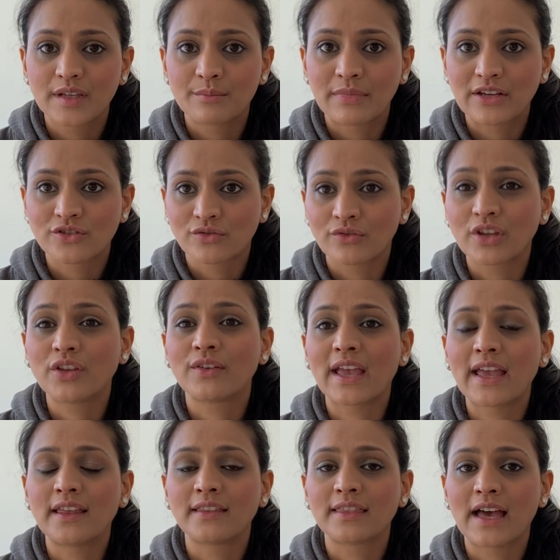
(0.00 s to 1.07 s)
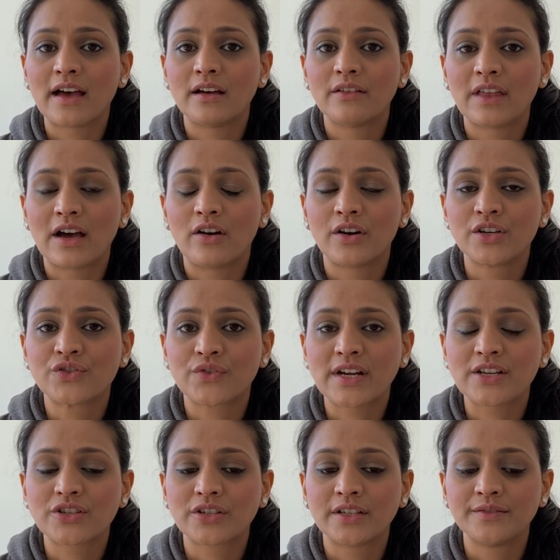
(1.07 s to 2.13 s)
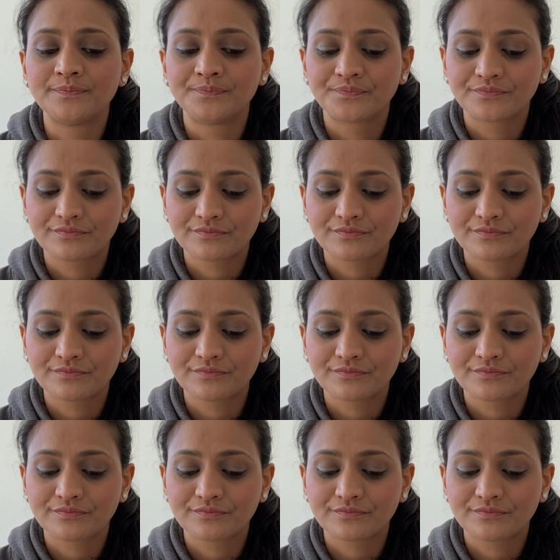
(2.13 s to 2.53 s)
make sure that you're getting that hydration.